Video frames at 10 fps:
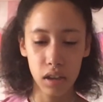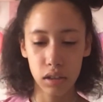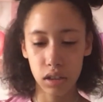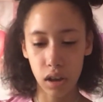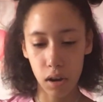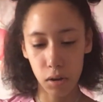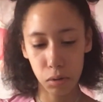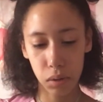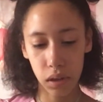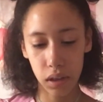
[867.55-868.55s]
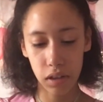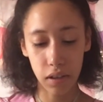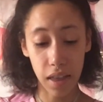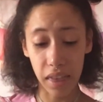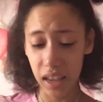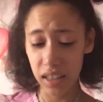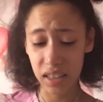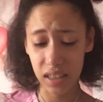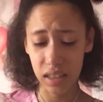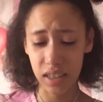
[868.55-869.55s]
So I think
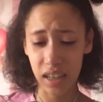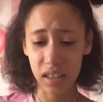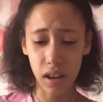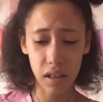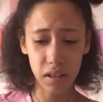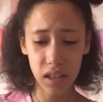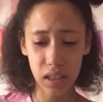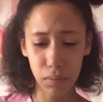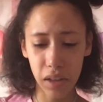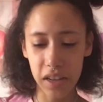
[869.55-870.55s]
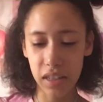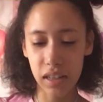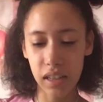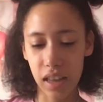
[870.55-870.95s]
it's $6 in some places.